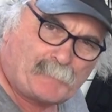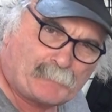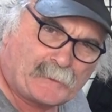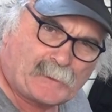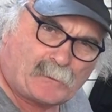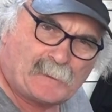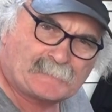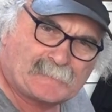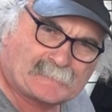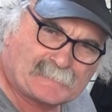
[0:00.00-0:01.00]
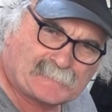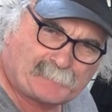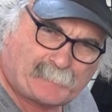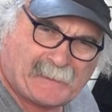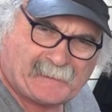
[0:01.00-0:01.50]
memory guys, this is
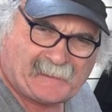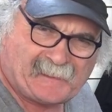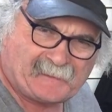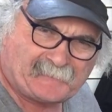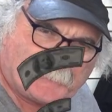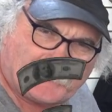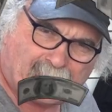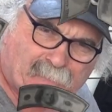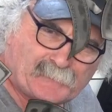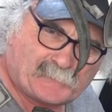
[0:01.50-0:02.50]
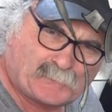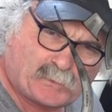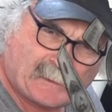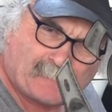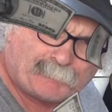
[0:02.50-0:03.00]
about a
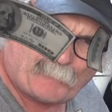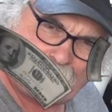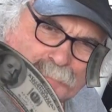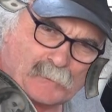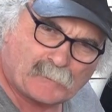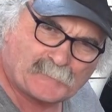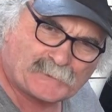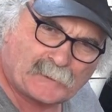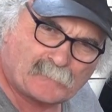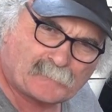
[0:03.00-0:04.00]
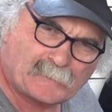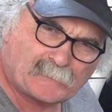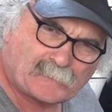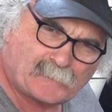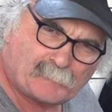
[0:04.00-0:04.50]
$225 machine I
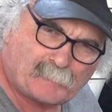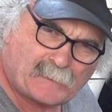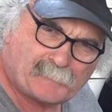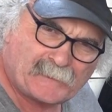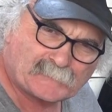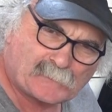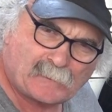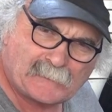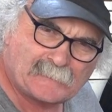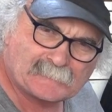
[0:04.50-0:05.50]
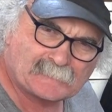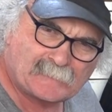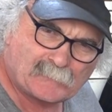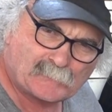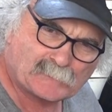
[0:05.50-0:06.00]
think. It may be slightly less than
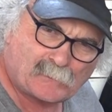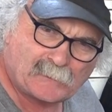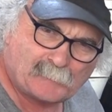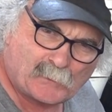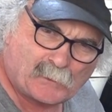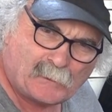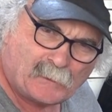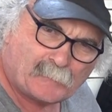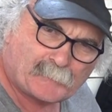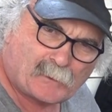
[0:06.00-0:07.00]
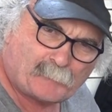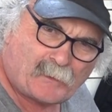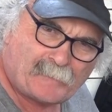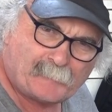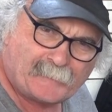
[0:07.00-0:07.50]
that or slightly more, but I
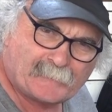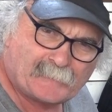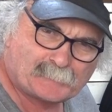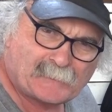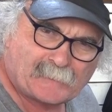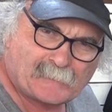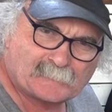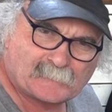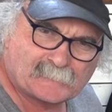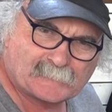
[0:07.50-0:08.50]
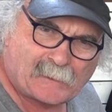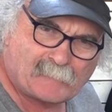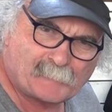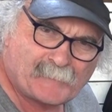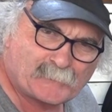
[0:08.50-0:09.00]
buy that many of these bloody things I just
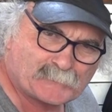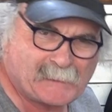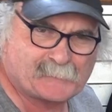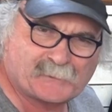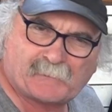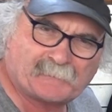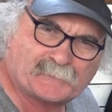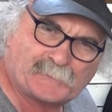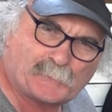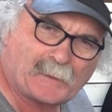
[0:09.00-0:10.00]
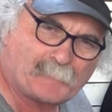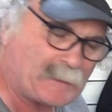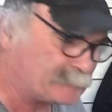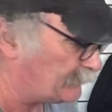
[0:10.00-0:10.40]
can't remember. It's about 220 bucks